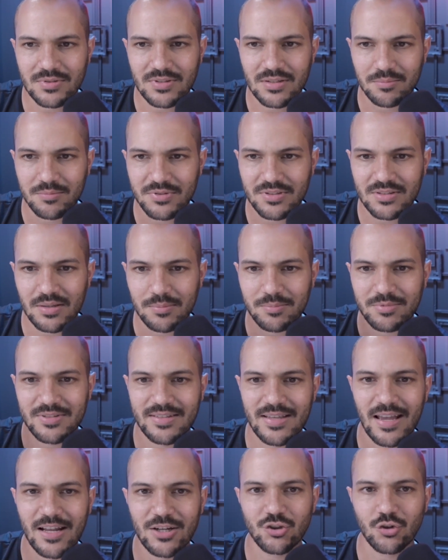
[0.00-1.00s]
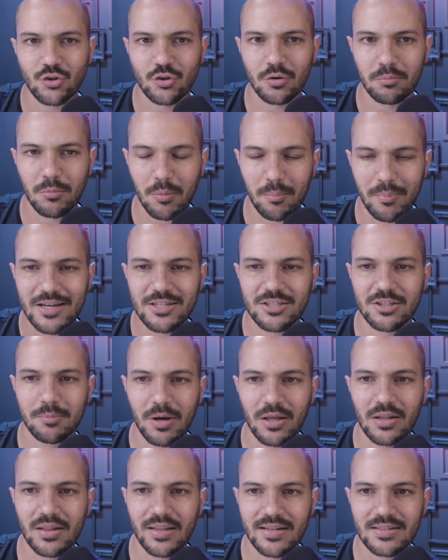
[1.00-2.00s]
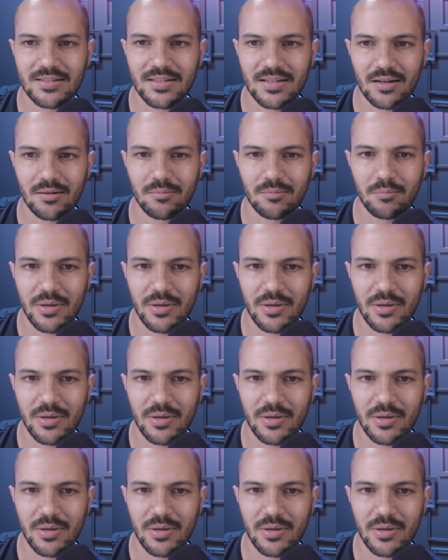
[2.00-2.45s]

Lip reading: substantial momentum on LinkedIn,